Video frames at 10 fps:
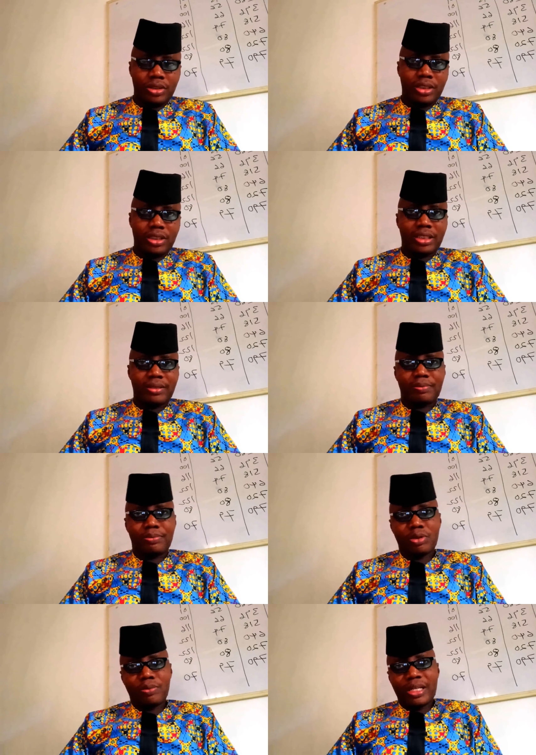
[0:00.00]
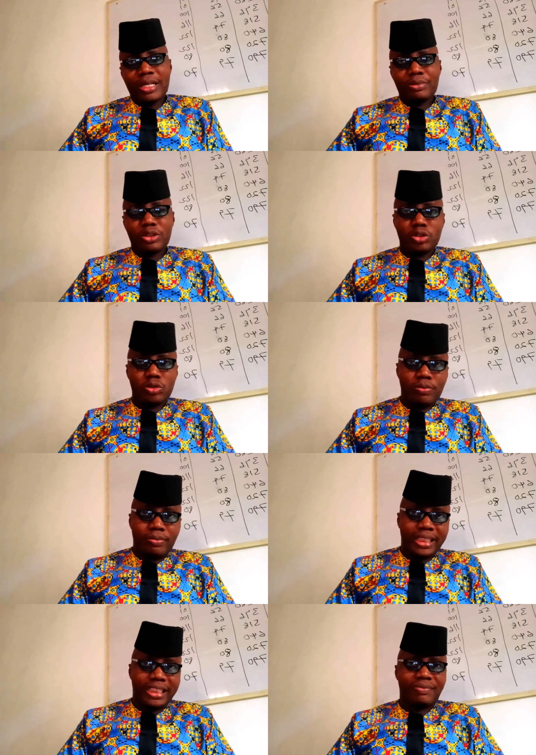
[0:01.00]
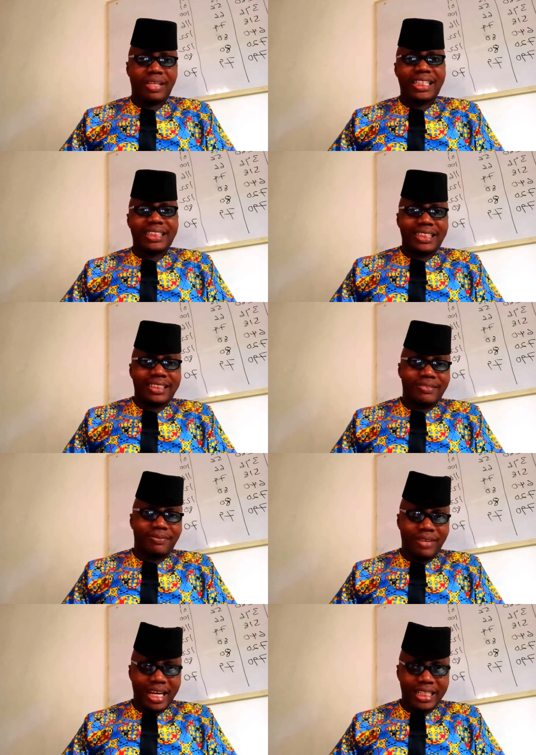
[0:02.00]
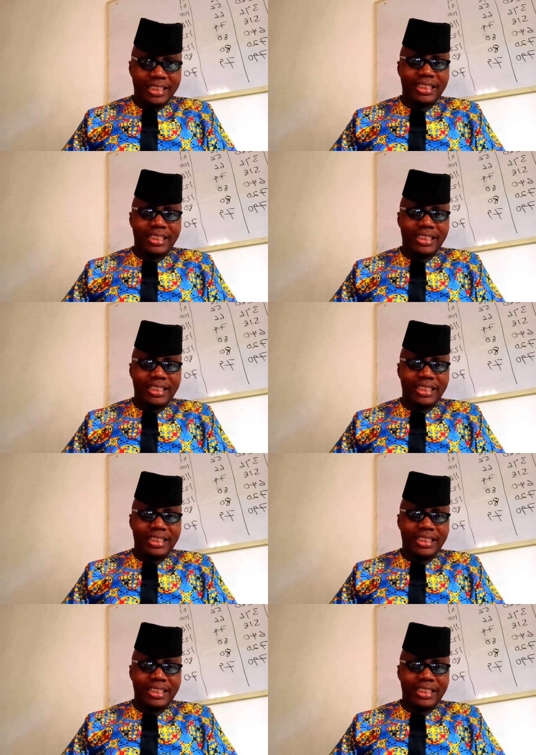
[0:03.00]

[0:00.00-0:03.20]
the problems you might have identified